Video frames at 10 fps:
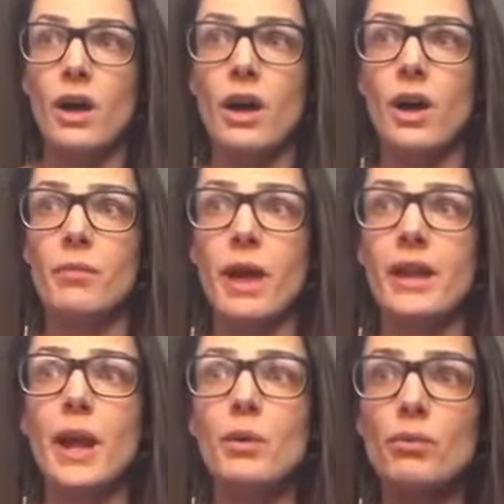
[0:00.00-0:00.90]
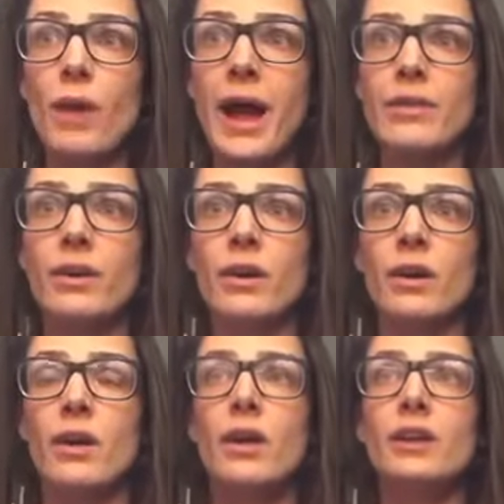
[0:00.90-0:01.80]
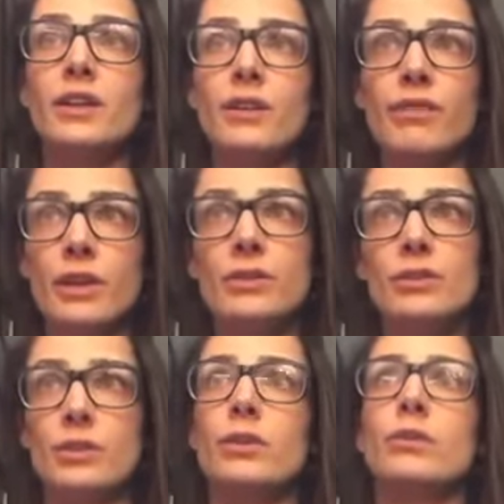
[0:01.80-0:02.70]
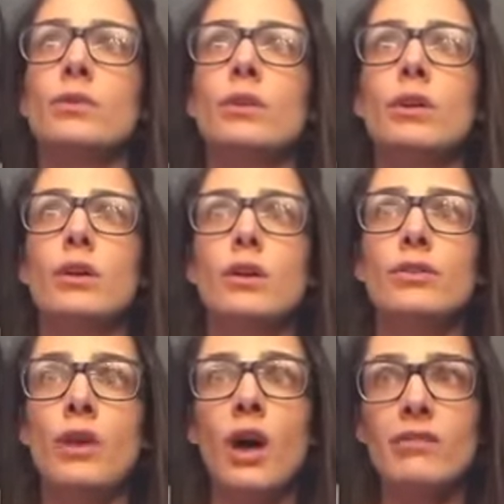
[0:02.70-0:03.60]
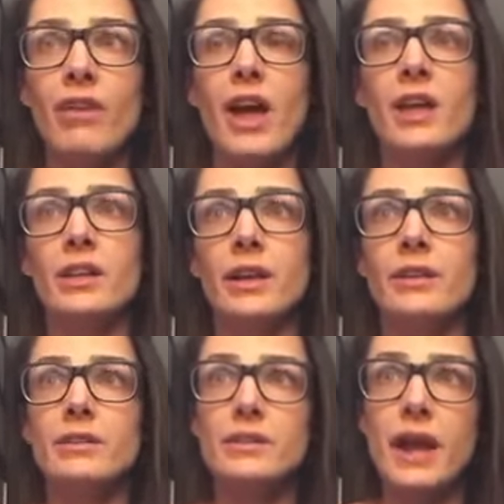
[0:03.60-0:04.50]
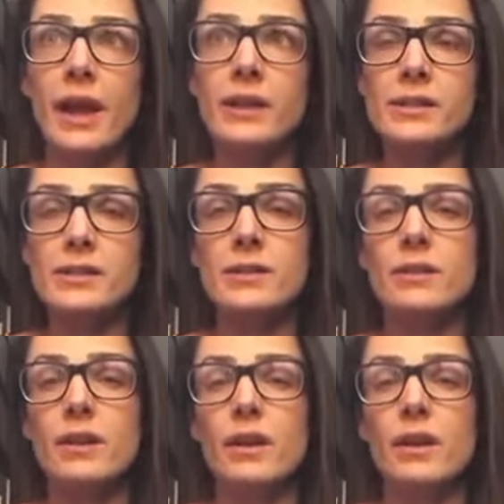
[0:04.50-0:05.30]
And I would rather give into nonviolent sex